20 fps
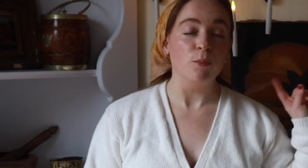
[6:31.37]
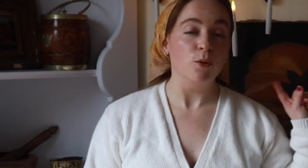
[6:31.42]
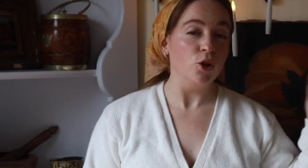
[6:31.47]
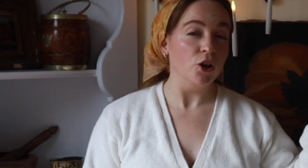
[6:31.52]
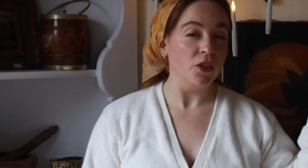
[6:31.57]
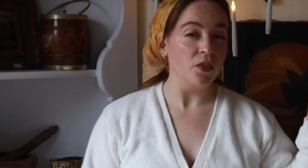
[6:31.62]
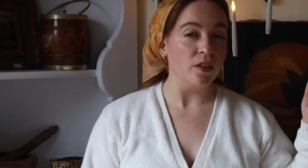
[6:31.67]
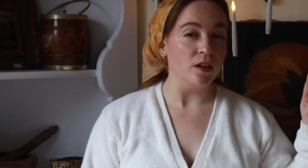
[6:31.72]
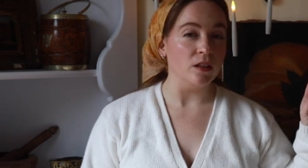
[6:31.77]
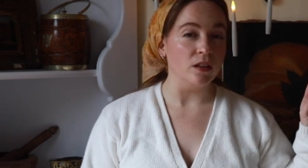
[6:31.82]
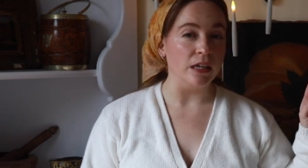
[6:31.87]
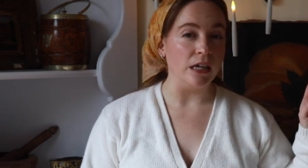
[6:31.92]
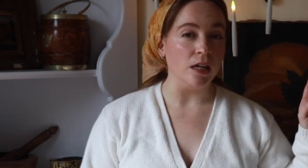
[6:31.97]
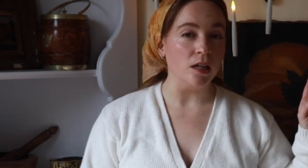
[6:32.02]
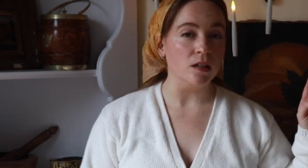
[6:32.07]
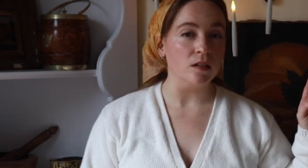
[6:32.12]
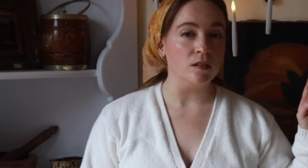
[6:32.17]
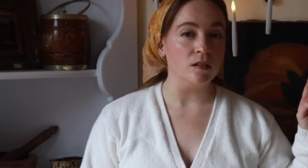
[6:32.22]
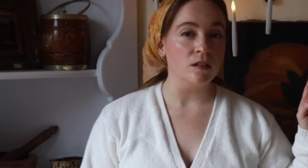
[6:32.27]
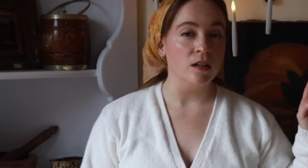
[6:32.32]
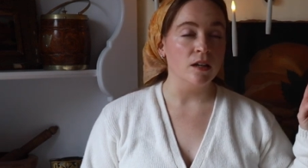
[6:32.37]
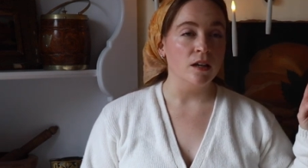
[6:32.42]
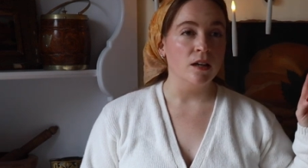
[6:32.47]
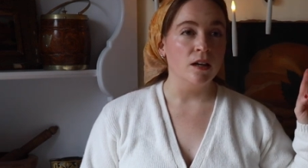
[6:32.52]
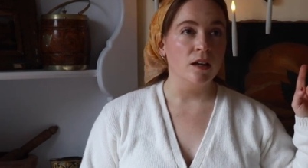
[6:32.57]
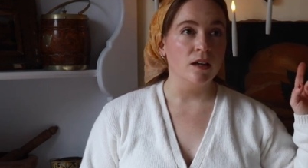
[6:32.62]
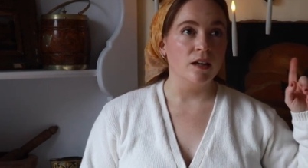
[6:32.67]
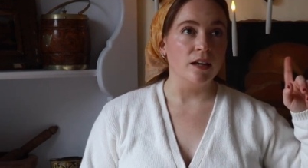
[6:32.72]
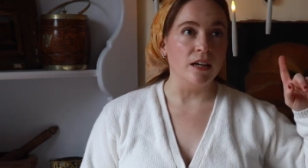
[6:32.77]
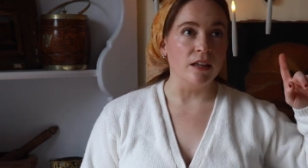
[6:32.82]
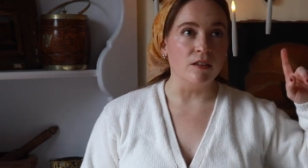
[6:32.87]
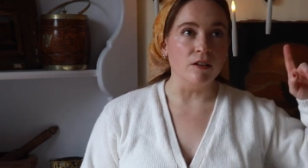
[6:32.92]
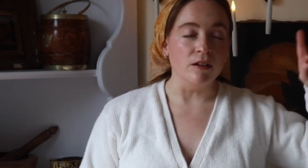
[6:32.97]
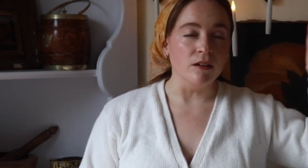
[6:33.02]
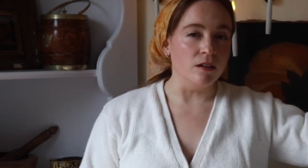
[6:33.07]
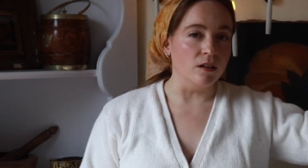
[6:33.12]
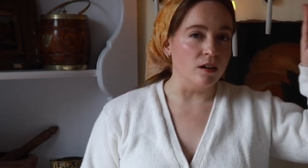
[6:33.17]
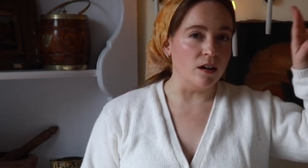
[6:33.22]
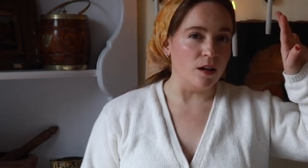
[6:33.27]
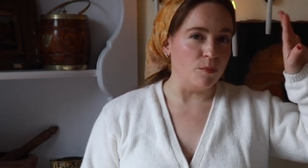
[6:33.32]
put the links
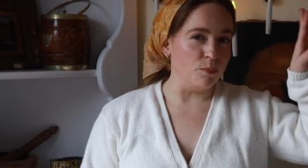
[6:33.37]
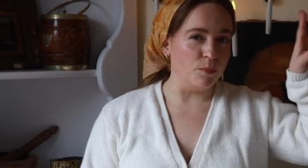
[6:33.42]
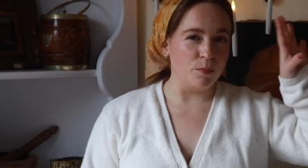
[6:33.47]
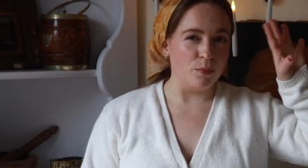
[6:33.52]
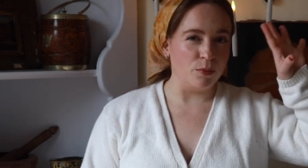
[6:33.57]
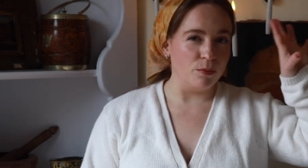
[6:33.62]
either up